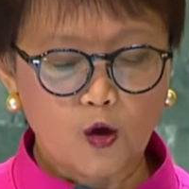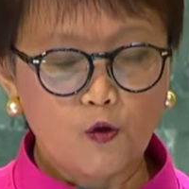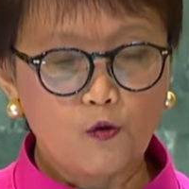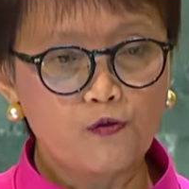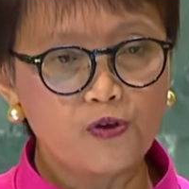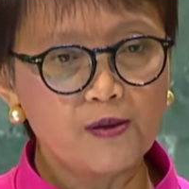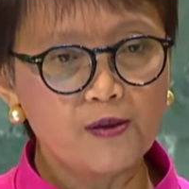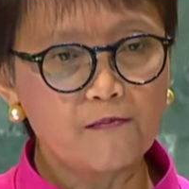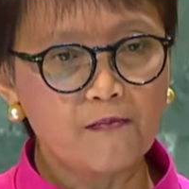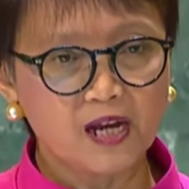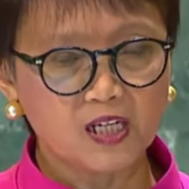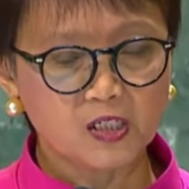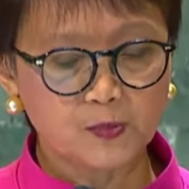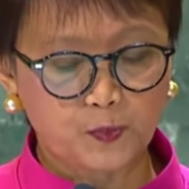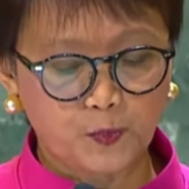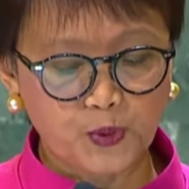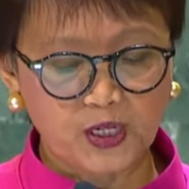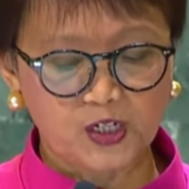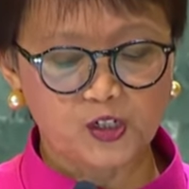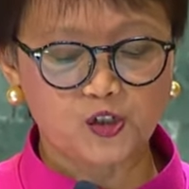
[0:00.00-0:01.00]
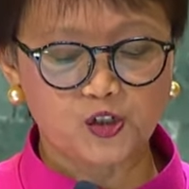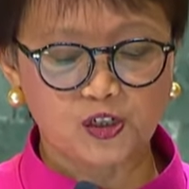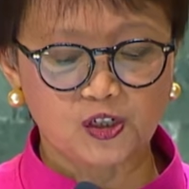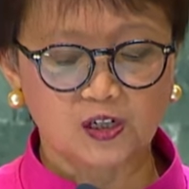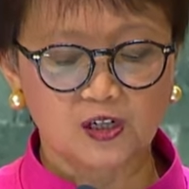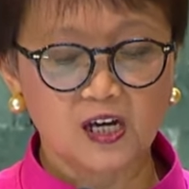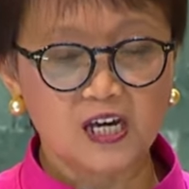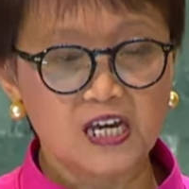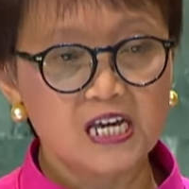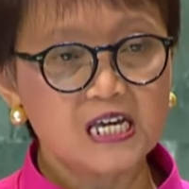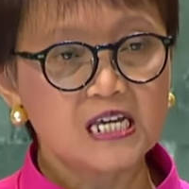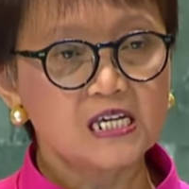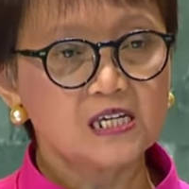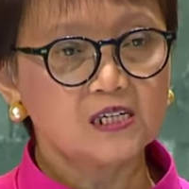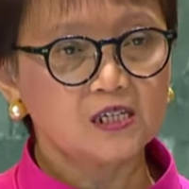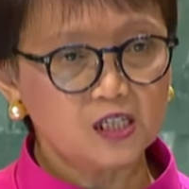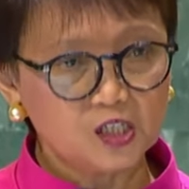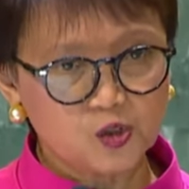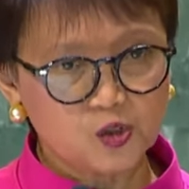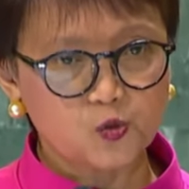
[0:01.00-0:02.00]
We must pressure
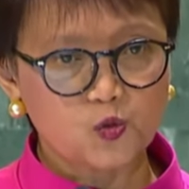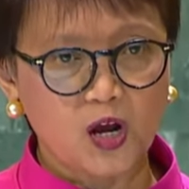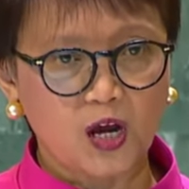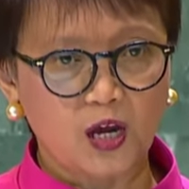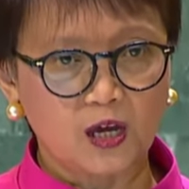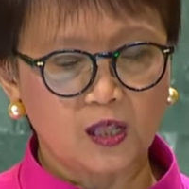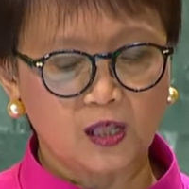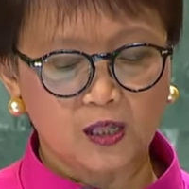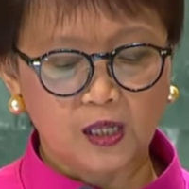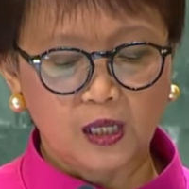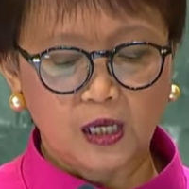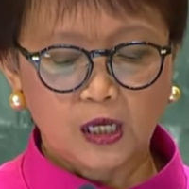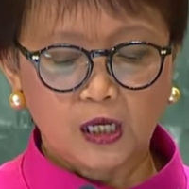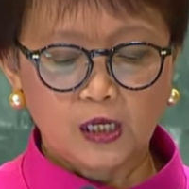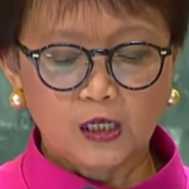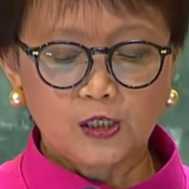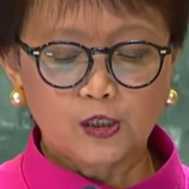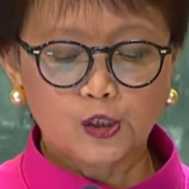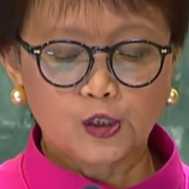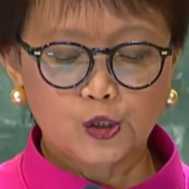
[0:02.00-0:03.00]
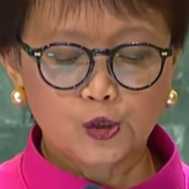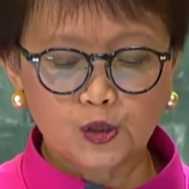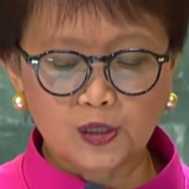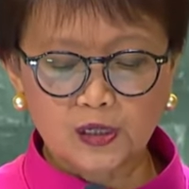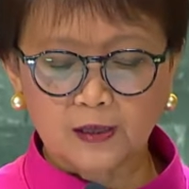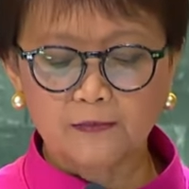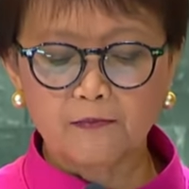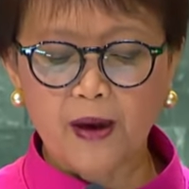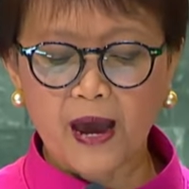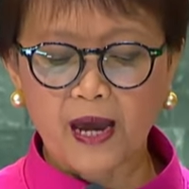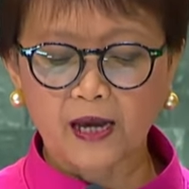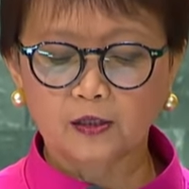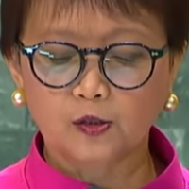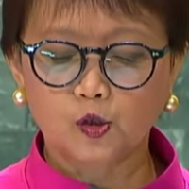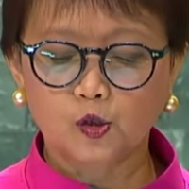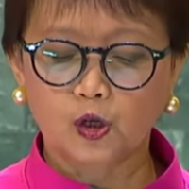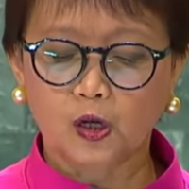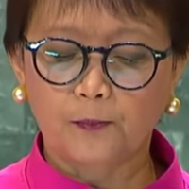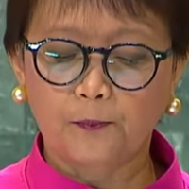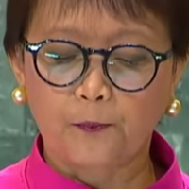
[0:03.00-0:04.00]
Israel to come back
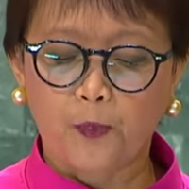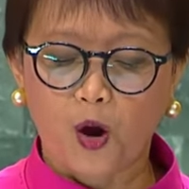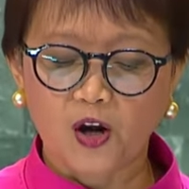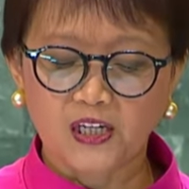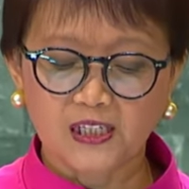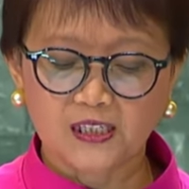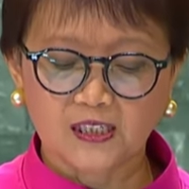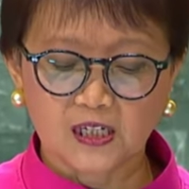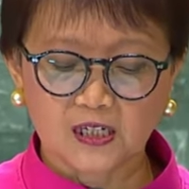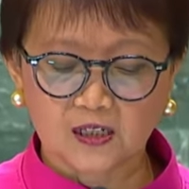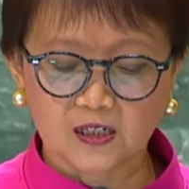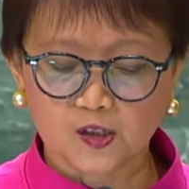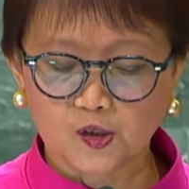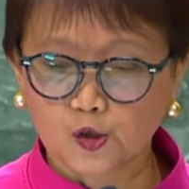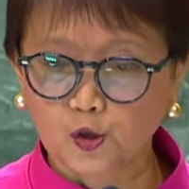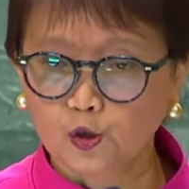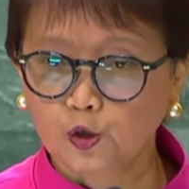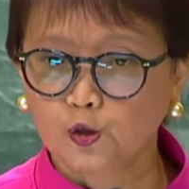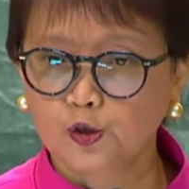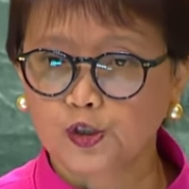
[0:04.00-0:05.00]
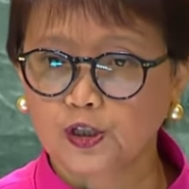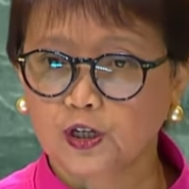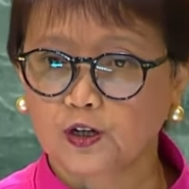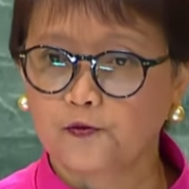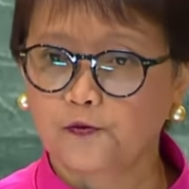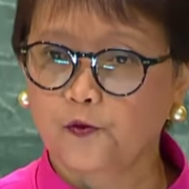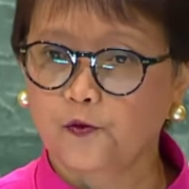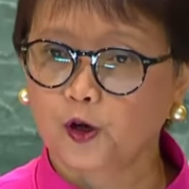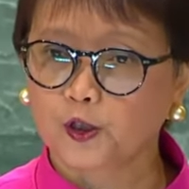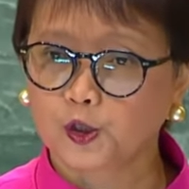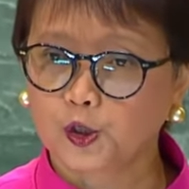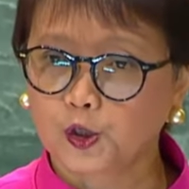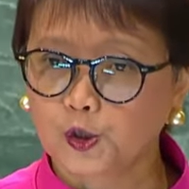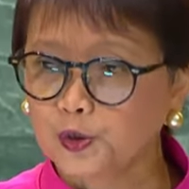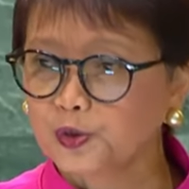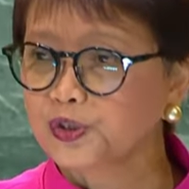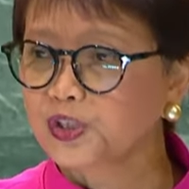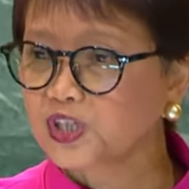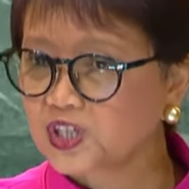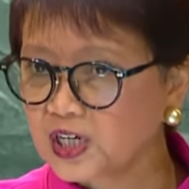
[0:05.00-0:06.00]
to a political solution for
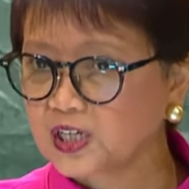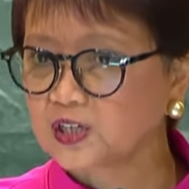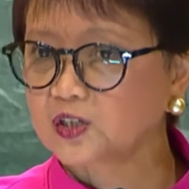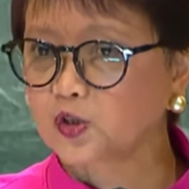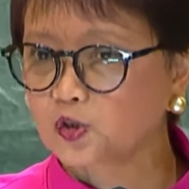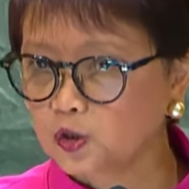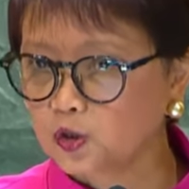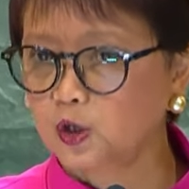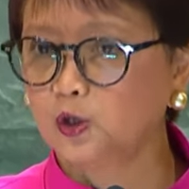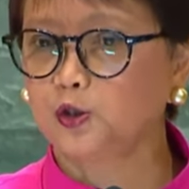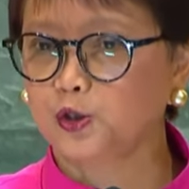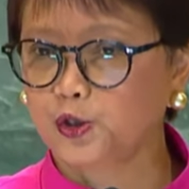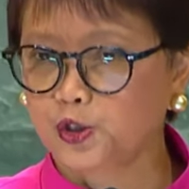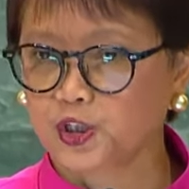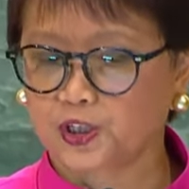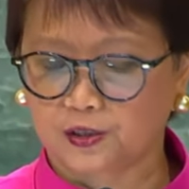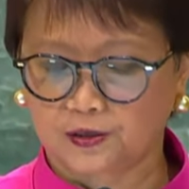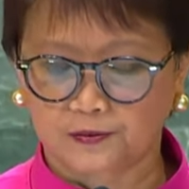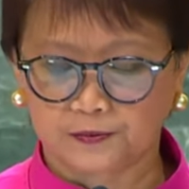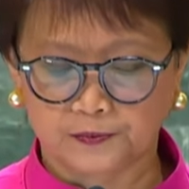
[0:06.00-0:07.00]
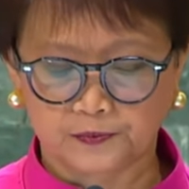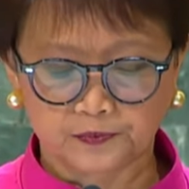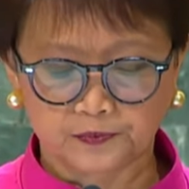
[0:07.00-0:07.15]
two-state solution.